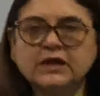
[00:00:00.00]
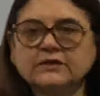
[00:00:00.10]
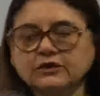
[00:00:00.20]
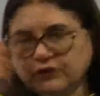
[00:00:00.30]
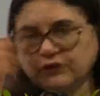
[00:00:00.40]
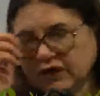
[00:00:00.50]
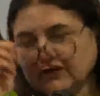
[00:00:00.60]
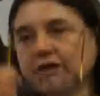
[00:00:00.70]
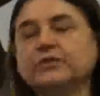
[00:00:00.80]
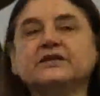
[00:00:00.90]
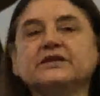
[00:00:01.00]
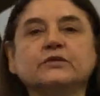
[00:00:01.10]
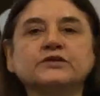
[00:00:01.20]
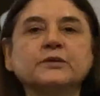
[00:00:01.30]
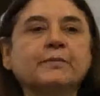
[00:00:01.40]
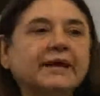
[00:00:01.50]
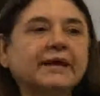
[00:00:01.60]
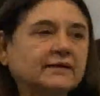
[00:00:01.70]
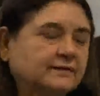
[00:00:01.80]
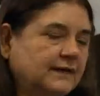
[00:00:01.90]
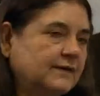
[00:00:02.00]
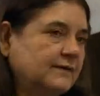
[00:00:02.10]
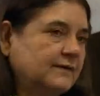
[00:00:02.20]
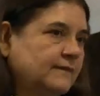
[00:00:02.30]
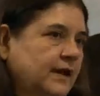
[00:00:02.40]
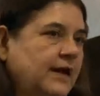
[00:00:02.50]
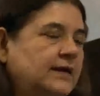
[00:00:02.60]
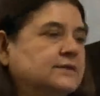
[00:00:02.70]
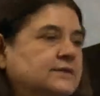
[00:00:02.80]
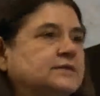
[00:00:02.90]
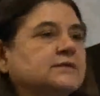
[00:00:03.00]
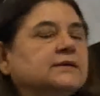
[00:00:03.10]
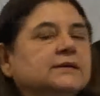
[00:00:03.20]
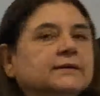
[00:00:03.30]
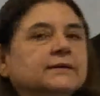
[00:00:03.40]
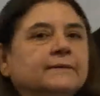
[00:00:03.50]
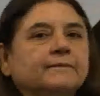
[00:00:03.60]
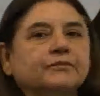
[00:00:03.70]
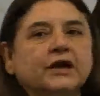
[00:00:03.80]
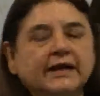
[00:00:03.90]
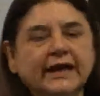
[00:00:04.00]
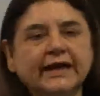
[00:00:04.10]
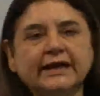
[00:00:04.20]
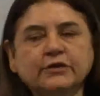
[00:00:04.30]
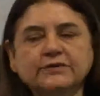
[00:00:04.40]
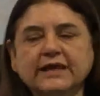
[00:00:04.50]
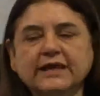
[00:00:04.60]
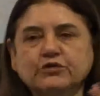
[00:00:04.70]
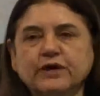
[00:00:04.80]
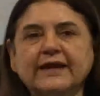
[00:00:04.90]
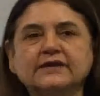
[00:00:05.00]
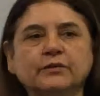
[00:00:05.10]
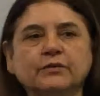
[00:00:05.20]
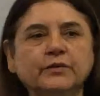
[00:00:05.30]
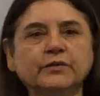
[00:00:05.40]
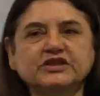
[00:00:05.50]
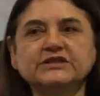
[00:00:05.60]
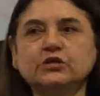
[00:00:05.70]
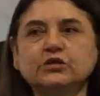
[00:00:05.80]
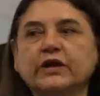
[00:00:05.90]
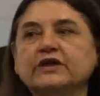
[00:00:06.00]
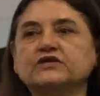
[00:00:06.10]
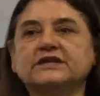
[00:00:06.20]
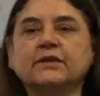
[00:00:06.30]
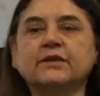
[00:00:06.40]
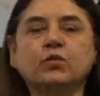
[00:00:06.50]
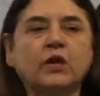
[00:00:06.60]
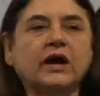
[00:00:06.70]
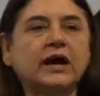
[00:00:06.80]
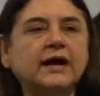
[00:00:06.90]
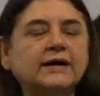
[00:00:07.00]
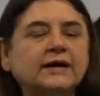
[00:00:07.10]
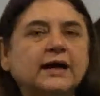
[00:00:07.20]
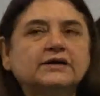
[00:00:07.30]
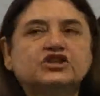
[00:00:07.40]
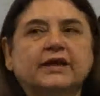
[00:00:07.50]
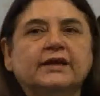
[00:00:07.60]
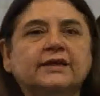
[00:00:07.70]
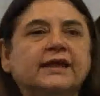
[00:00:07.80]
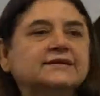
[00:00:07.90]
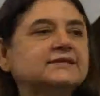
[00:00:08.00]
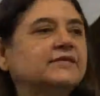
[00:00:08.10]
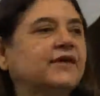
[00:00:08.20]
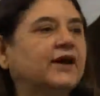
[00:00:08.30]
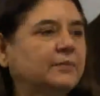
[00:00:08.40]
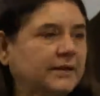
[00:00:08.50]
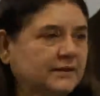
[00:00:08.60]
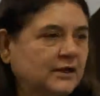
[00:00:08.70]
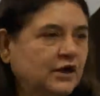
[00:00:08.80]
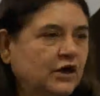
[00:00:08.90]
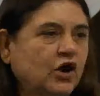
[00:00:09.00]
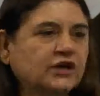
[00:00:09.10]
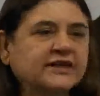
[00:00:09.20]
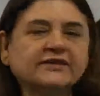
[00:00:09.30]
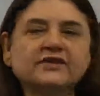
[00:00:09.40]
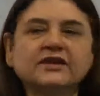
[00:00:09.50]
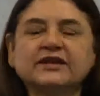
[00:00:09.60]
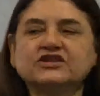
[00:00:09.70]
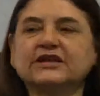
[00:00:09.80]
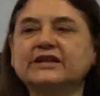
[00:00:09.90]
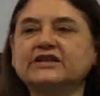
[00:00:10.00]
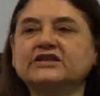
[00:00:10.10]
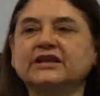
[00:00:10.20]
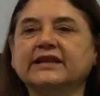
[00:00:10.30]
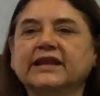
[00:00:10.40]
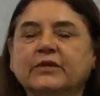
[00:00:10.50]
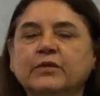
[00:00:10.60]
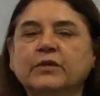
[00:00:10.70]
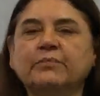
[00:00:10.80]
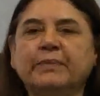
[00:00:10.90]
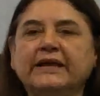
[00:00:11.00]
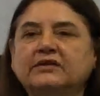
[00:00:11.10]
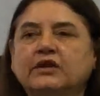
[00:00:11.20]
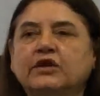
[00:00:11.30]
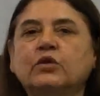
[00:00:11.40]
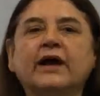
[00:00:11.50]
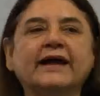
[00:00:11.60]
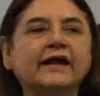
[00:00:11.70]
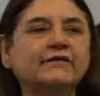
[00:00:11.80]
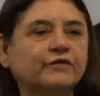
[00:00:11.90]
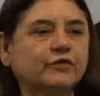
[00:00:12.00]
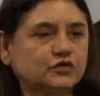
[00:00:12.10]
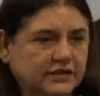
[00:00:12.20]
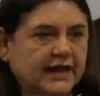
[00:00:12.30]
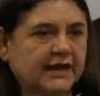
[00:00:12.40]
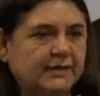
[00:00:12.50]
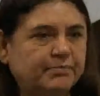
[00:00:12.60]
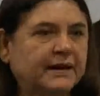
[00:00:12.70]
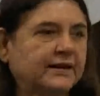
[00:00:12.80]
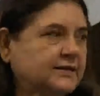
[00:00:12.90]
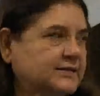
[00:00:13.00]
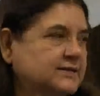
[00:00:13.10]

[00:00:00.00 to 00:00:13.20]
The third thing we did was a bigger thing, and again, it was at random. We were just looking to see kahan chhed hai is diwar mein, aur kitne jaldi can we pick the low-hanging fruit and plug it.